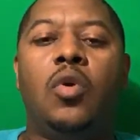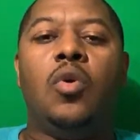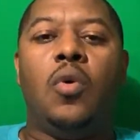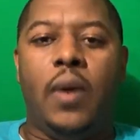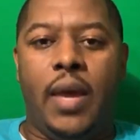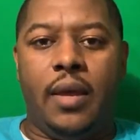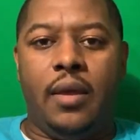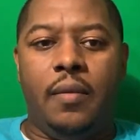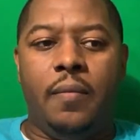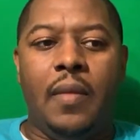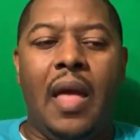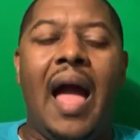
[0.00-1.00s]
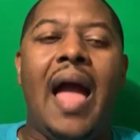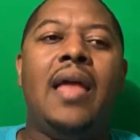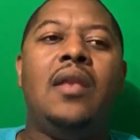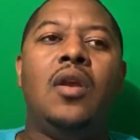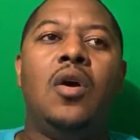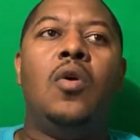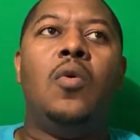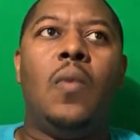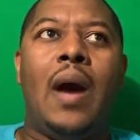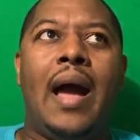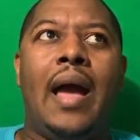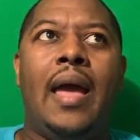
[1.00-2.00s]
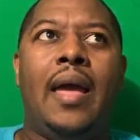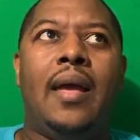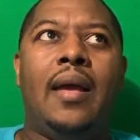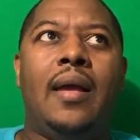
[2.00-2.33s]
quick. I know why,